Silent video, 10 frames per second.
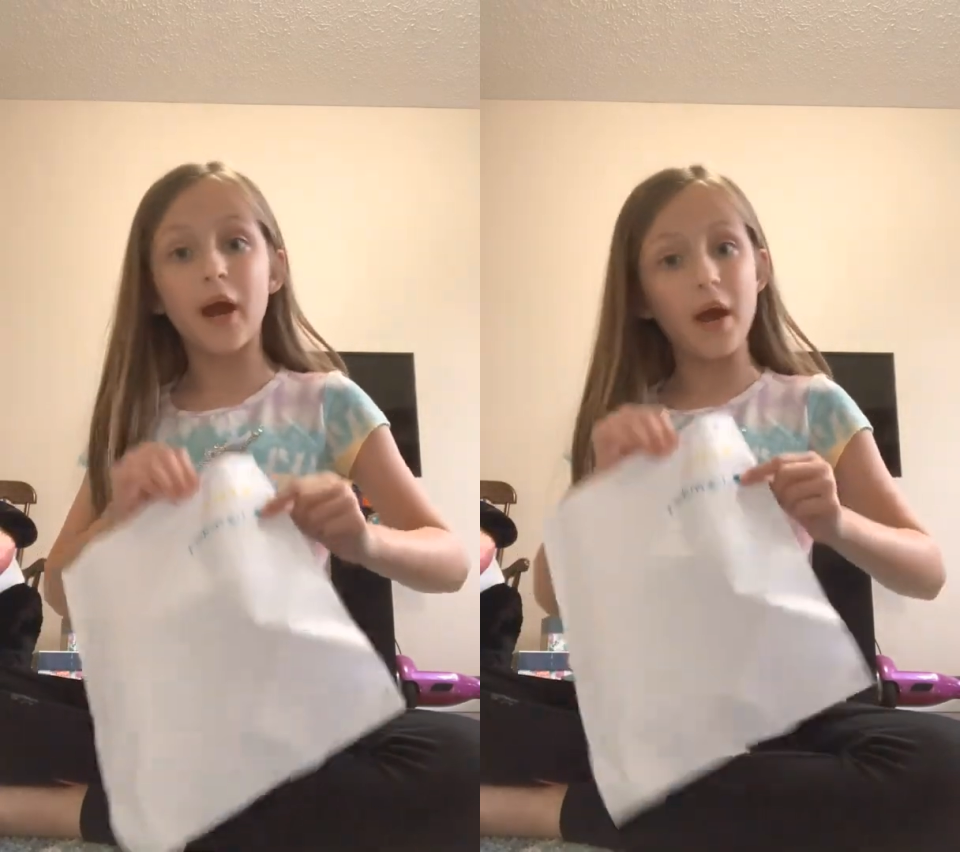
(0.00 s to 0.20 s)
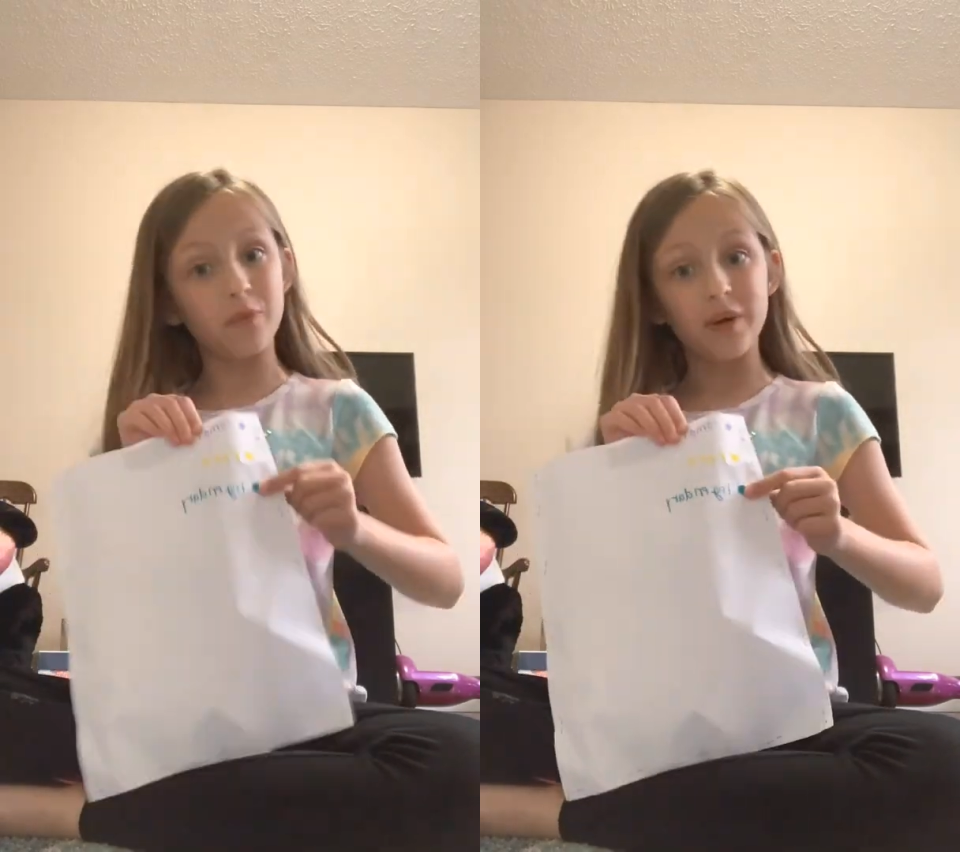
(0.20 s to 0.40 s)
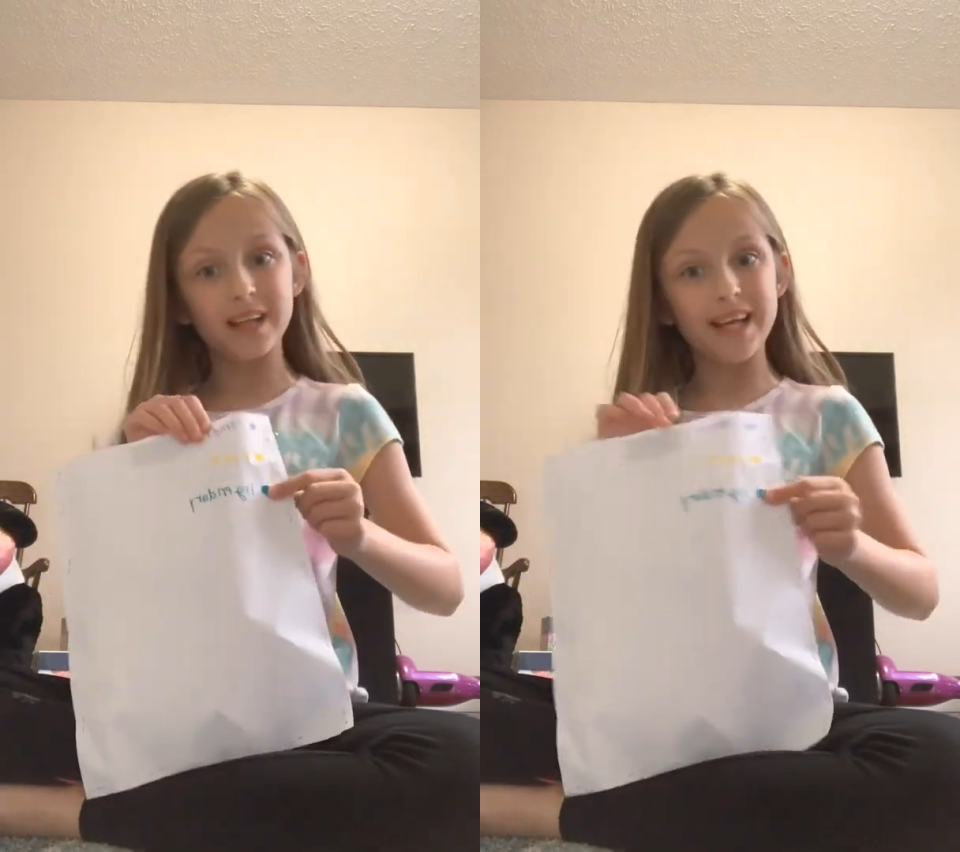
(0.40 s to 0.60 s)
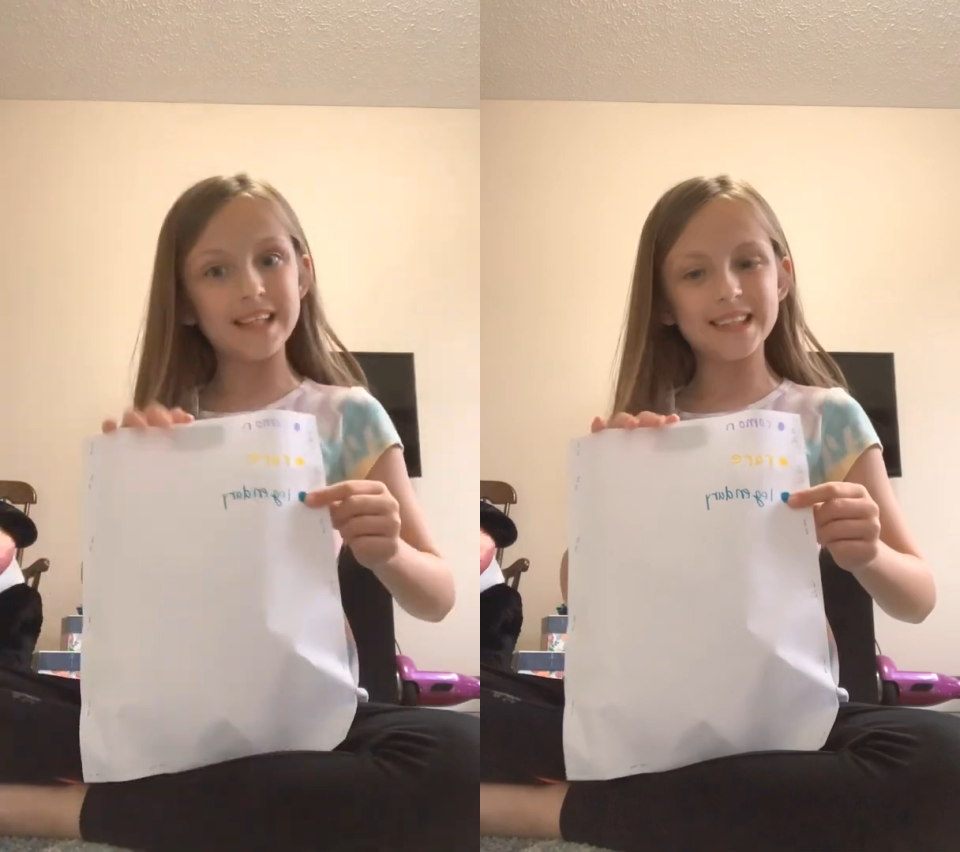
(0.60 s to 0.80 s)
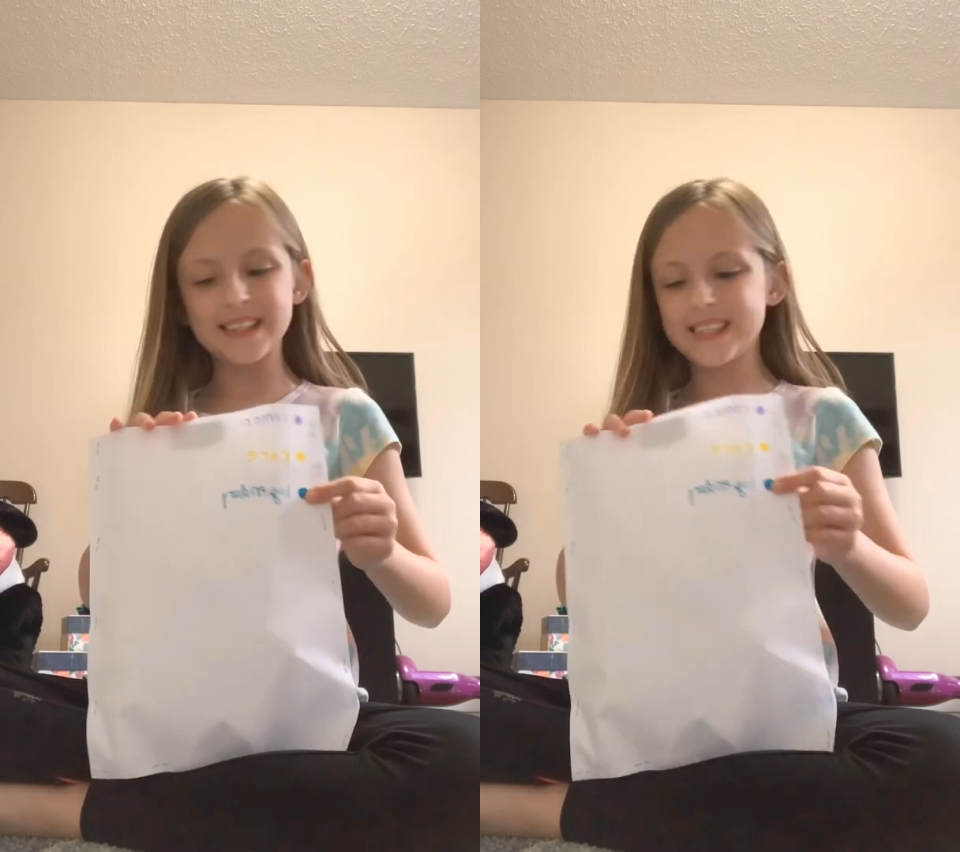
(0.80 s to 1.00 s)
and one
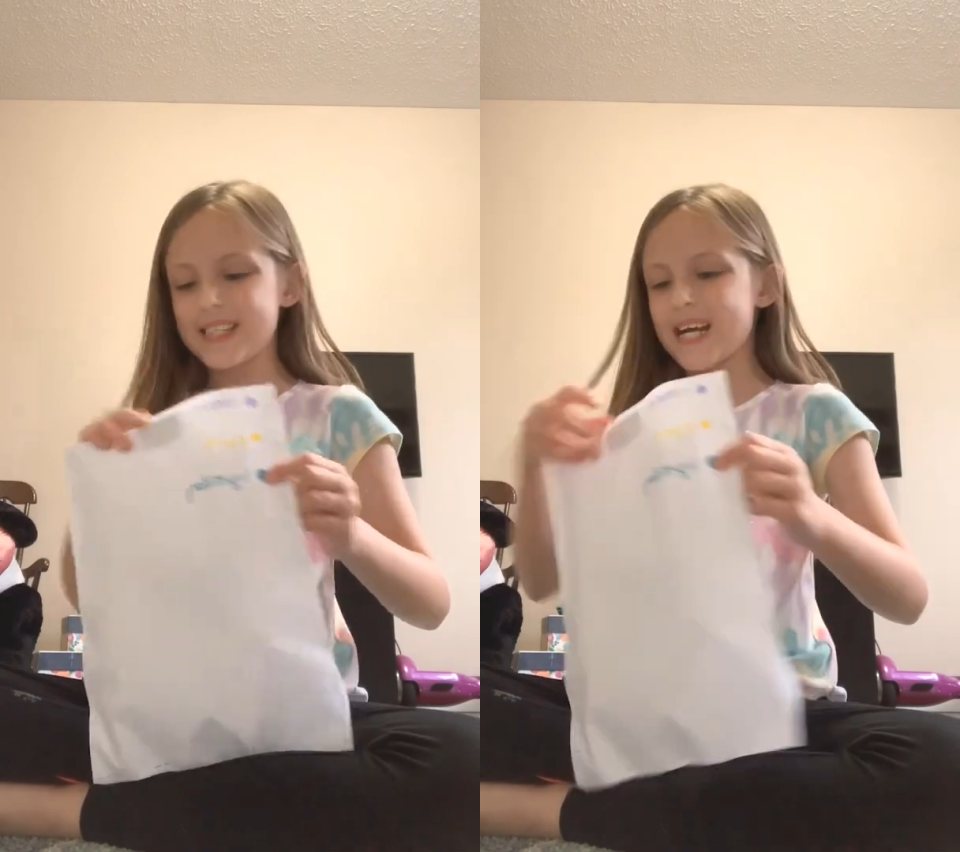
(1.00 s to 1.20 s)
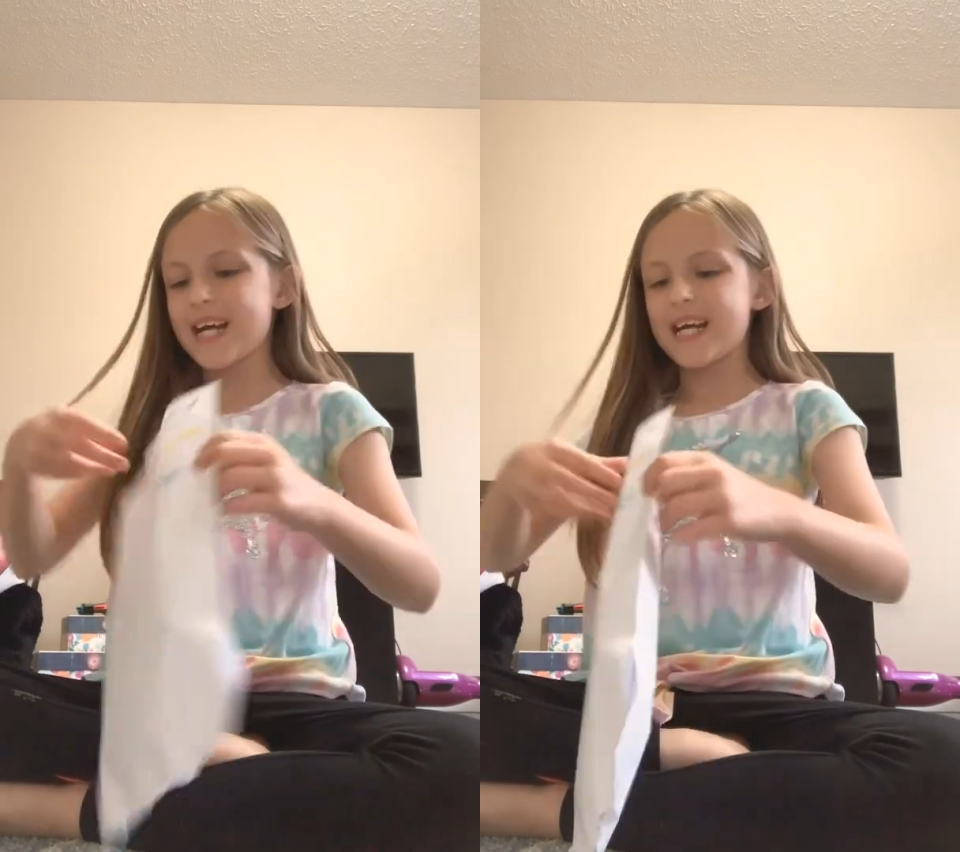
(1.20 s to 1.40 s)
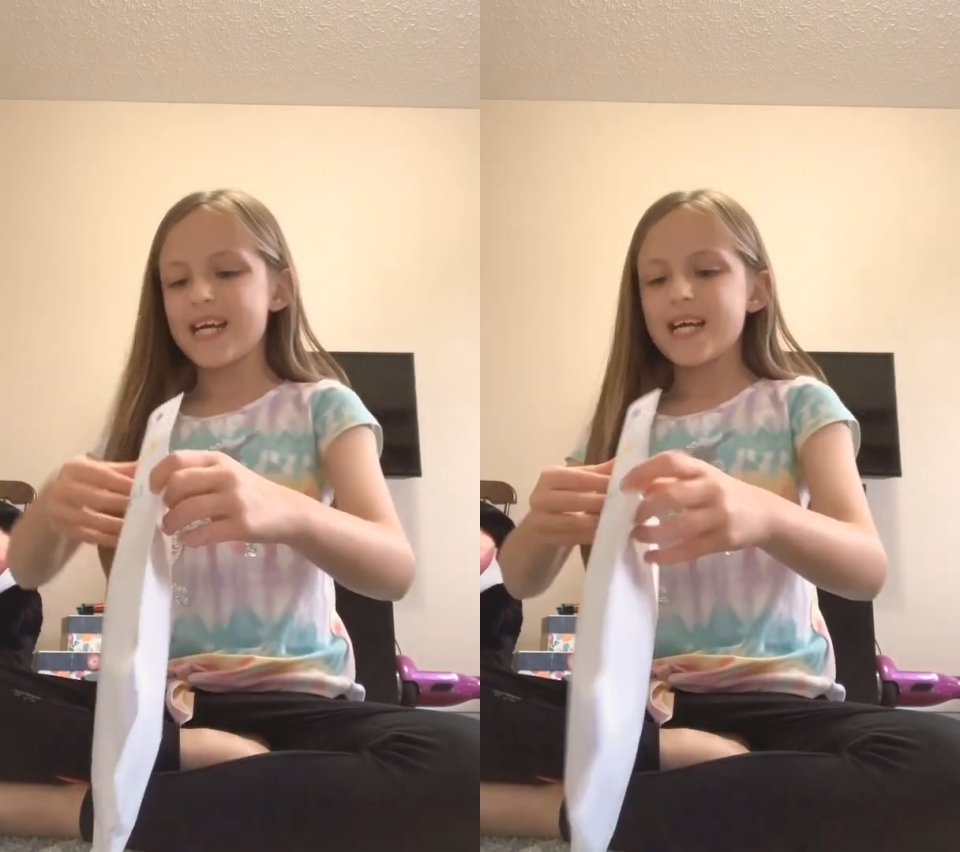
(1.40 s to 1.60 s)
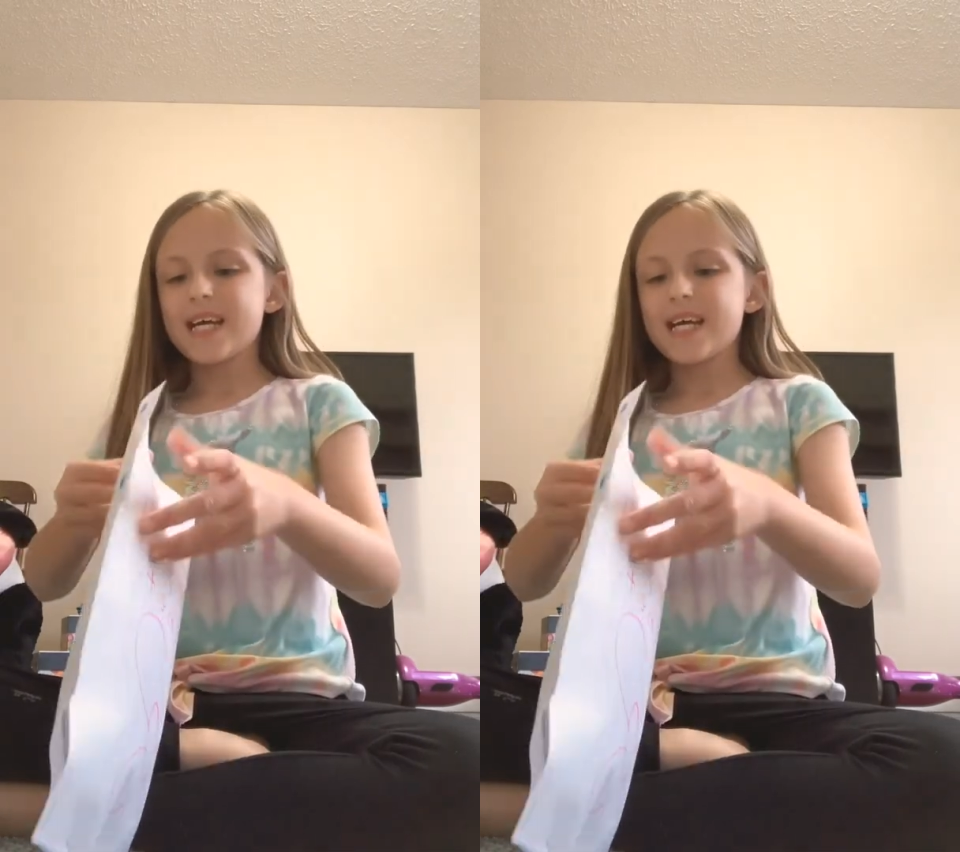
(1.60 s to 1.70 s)
legendary.